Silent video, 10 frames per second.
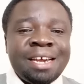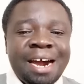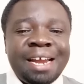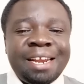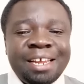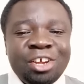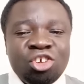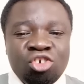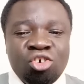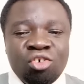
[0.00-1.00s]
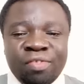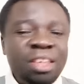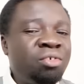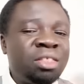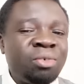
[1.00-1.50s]
and you know, the
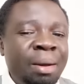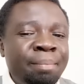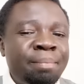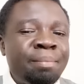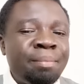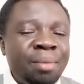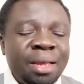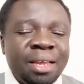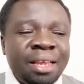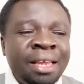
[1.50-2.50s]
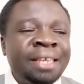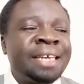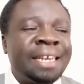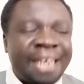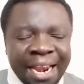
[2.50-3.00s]
youth were, he is
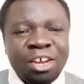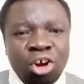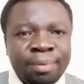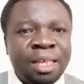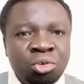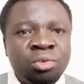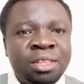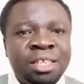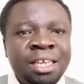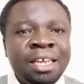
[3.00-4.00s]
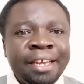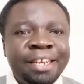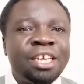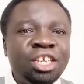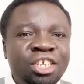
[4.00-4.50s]
a darling of the youth.
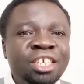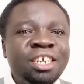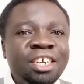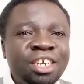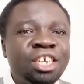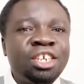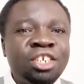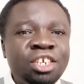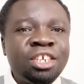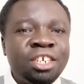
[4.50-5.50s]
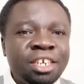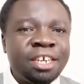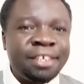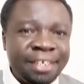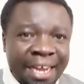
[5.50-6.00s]
Rigiji, Rigiji,
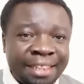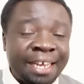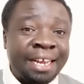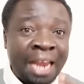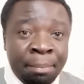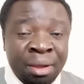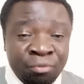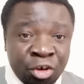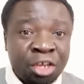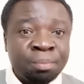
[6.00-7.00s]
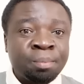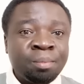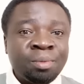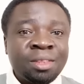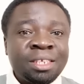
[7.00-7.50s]
Rigiji, and they're clapping for
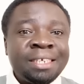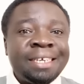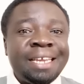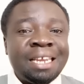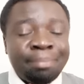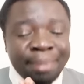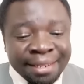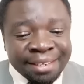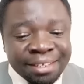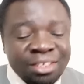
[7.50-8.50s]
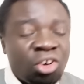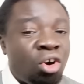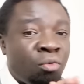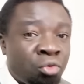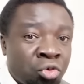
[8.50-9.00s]
him in the presence
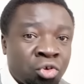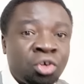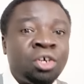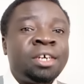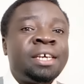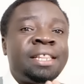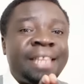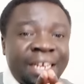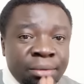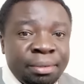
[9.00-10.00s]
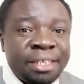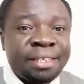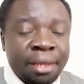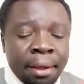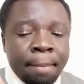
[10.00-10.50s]
of Ruto. That
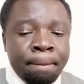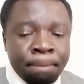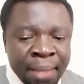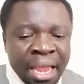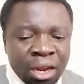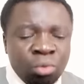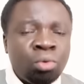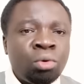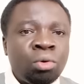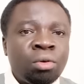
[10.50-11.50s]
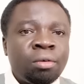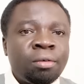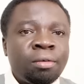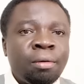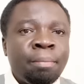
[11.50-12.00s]
means Meru
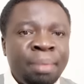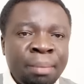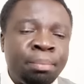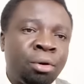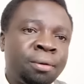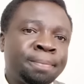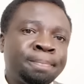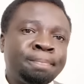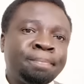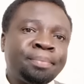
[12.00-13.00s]
people